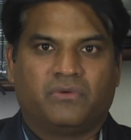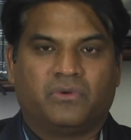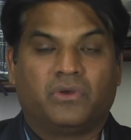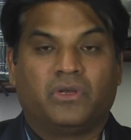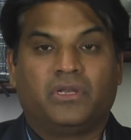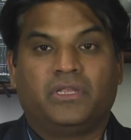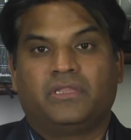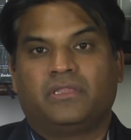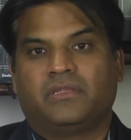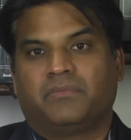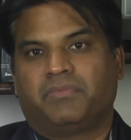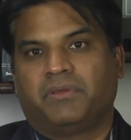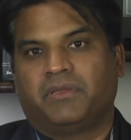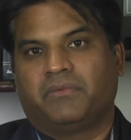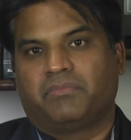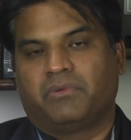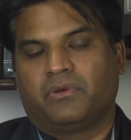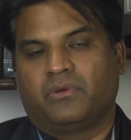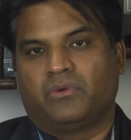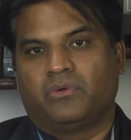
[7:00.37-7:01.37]
Only the
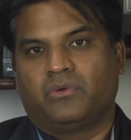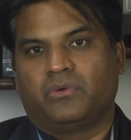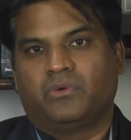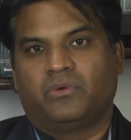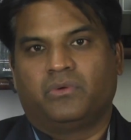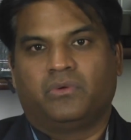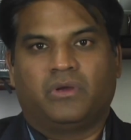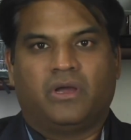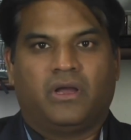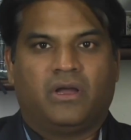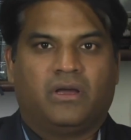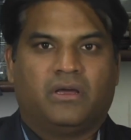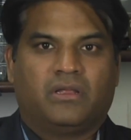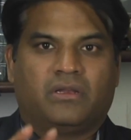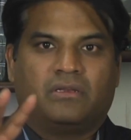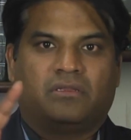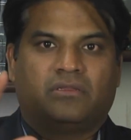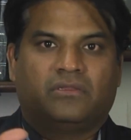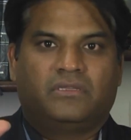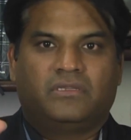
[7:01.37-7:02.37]
people who are in